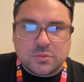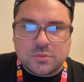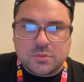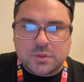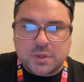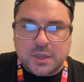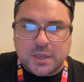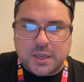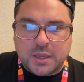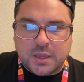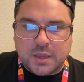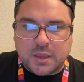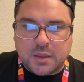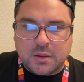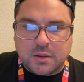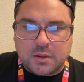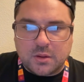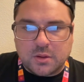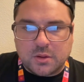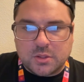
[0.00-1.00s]
Okay, I'm
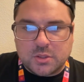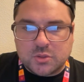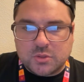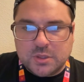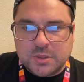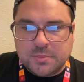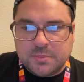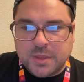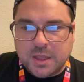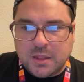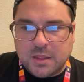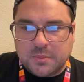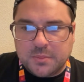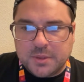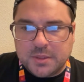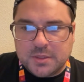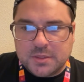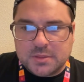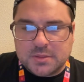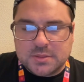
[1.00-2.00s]
gonna go to stream
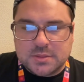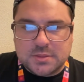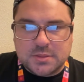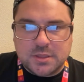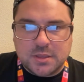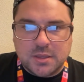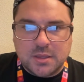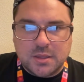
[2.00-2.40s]
elements.